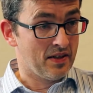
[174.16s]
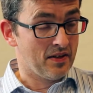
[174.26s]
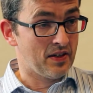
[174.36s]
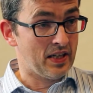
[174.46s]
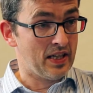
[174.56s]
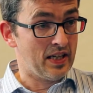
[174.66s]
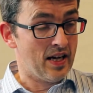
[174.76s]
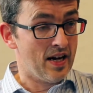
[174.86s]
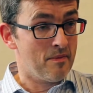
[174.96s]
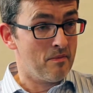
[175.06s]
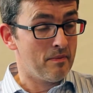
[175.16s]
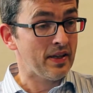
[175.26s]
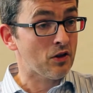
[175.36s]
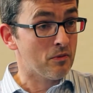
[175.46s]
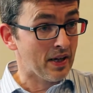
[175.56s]
the
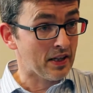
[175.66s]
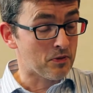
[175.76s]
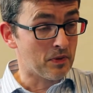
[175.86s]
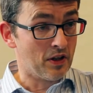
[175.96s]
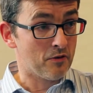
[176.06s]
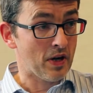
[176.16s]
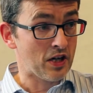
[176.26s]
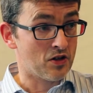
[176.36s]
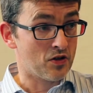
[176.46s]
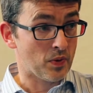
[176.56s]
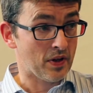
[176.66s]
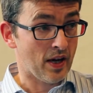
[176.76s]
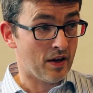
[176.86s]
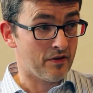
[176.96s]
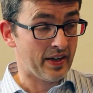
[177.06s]
medical management of patients with
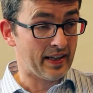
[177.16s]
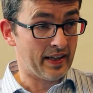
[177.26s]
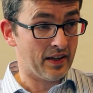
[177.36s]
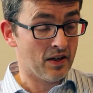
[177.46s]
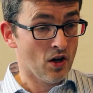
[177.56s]
heart failure,